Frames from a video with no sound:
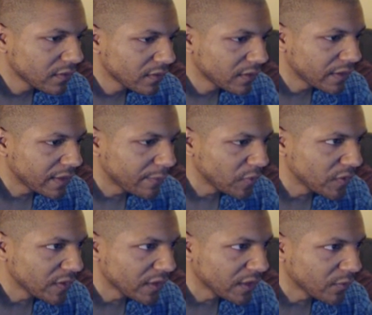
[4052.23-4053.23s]
And I'm
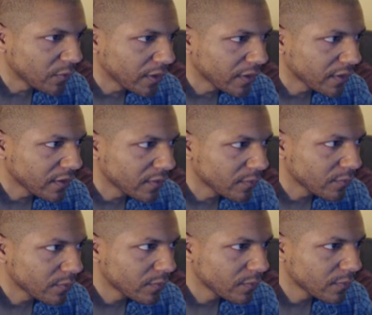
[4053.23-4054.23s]
using it with um,
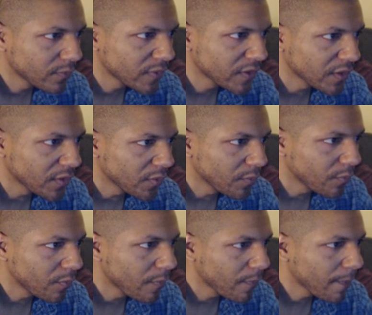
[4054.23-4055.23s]
some,